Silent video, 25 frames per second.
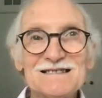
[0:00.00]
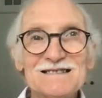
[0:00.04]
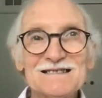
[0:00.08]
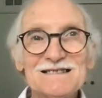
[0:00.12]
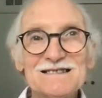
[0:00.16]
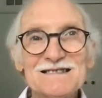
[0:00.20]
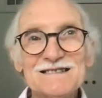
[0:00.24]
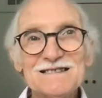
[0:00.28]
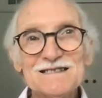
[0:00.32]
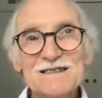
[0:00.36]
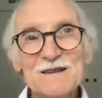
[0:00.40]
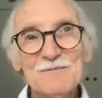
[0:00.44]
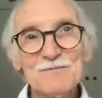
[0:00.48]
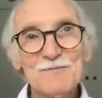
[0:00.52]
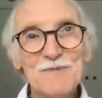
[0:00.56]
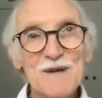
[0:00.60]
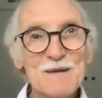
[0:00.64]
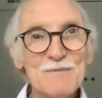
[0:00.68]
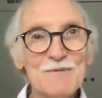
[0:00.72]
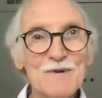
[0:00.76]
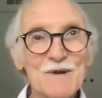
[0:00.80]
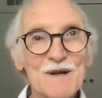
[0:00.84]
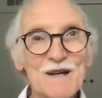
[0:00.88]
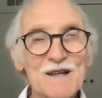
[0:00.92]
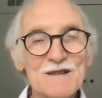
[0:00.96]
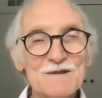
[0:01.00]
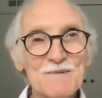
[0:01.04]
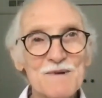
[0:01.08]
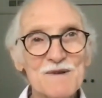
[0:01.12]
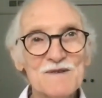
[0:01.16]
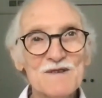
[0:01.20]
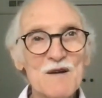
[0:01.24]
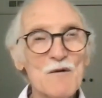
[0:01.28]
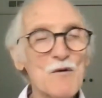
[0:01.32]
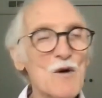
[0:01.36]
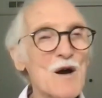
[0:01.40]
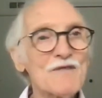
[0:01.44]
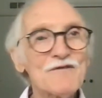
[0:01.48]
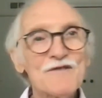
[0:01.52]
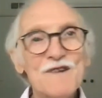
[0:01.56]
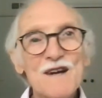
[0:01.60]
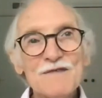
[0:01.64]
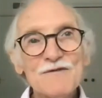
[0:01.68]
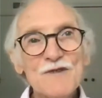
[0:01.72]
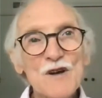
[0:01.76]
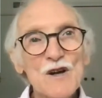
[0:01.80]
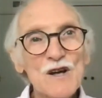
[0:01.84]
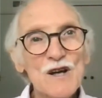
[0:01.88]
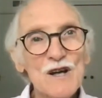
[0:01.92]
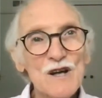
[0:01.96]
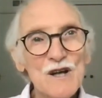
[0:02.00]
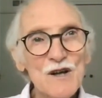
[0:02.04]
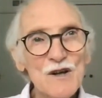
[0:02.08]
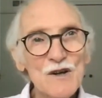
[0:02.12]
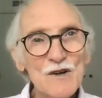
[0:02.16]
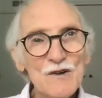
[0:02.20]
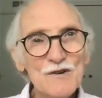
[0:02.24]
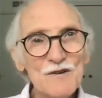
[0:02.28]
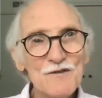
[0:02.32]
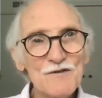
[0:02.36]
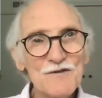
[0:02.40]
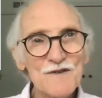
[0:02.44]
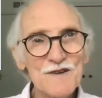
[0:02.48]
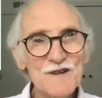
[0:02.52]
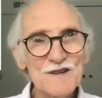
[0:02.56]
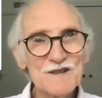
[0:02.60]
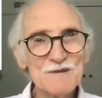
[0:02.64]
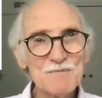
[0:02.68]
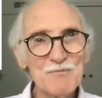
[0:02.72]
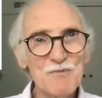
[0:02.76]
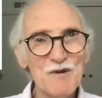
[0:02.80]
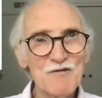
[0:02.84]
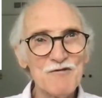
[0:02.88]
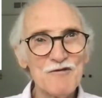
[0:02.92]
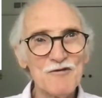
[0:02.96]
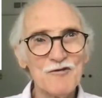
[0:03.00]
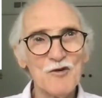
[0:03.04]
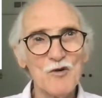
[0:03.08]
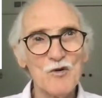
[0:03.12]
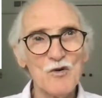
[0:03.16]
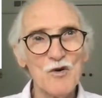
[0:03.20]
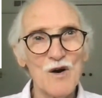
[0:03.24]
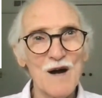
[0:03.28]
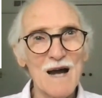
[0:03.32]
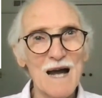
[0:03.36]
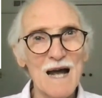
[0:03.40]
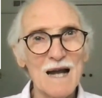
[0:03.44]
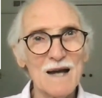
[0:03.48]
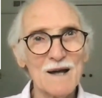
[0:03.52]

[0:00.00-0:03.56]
some people ask me, I've never heard of this before,